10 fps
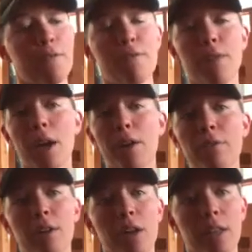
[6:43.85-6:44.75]

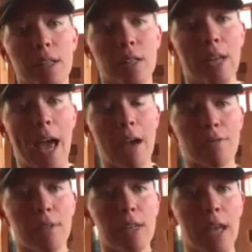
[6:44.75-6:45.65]
very, very little
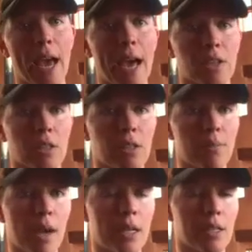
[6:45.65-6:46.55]
caffeine actually
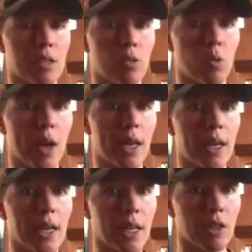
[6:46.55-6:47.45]
makes its
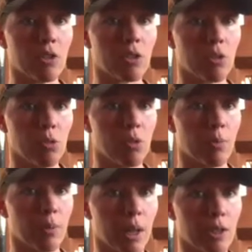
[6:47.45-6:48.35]
way into the
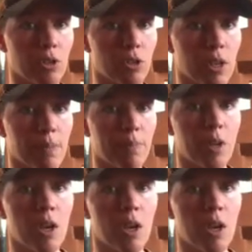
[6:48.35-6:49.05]
bloodstream.